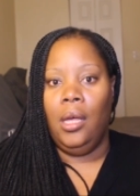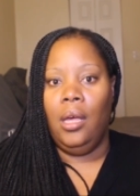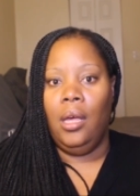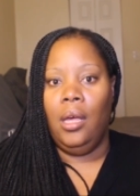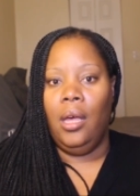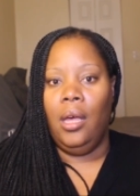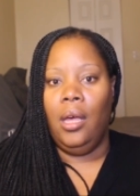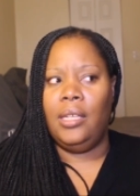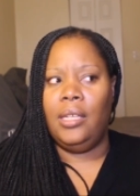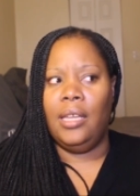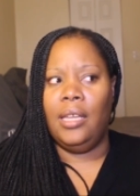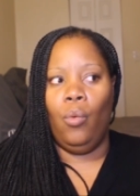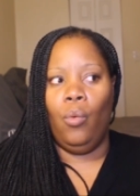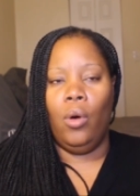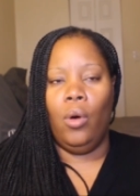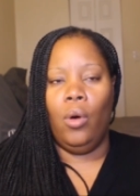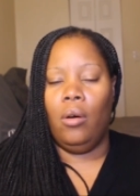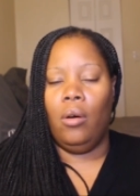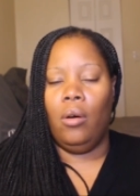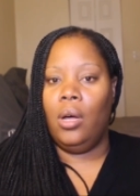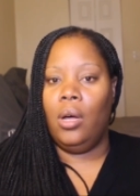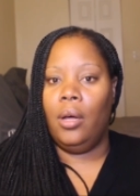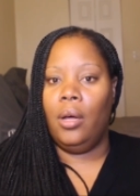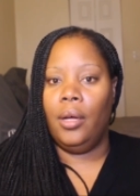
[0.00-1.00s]
And he said,
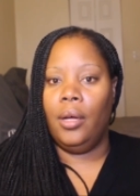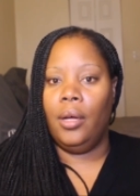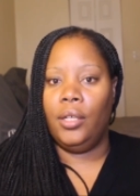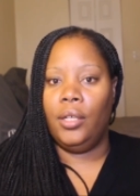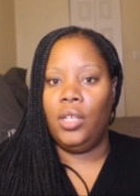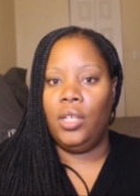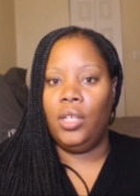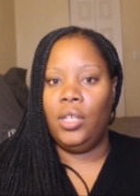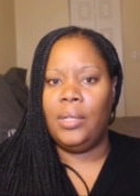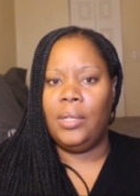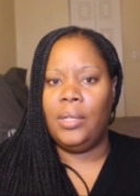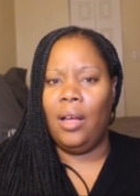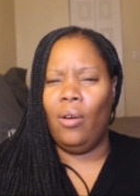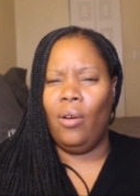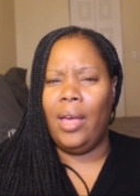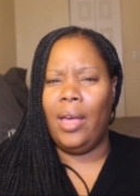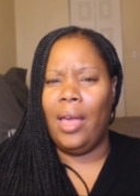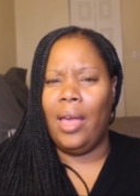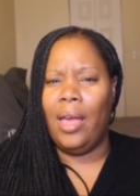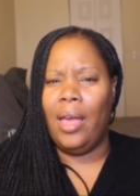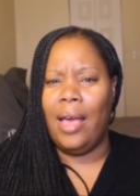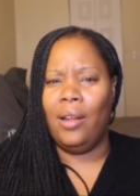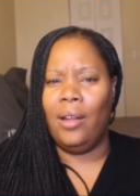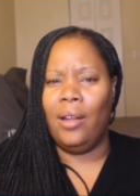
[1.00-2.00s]
well, she was like,
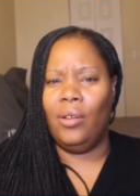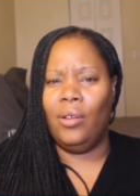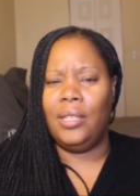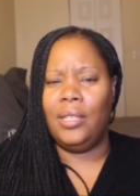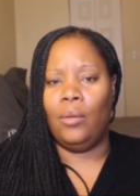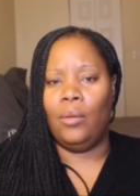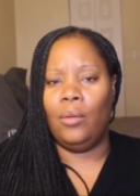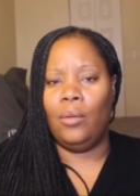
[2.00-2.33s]
okay, I don't understand.